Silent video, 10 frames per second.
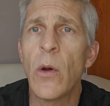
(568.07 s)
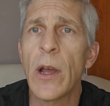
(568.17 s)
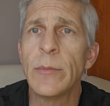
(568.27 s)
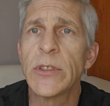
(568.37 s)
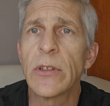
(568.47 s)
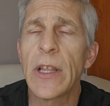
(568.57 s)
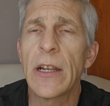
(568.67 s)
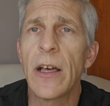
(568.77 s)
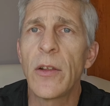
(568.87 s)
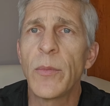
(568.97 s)
I'm sure a lot
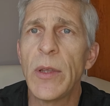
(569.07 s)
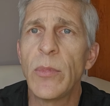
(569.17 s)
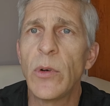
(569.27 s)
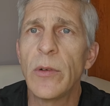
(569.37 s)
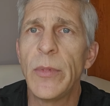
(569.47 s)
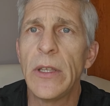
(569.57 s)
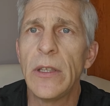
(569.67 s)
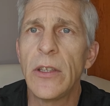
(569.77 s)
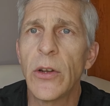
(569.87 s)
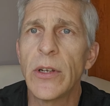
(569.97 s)
of other people would
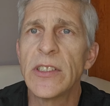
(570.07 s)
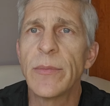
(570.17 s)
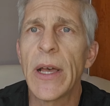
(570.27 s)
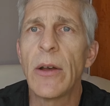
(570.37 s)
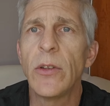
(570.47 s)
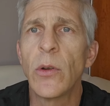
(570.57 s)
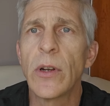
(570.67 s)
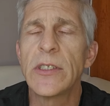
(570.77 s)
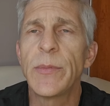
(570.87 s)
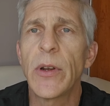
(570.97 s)
be curious about your
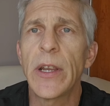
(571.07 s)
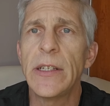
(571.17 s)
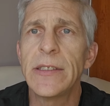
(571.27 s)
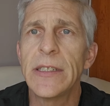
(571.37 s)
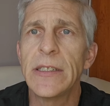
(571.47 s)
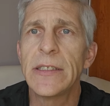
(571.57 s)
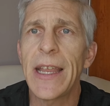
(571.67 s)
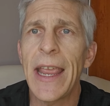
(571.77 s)
experiences.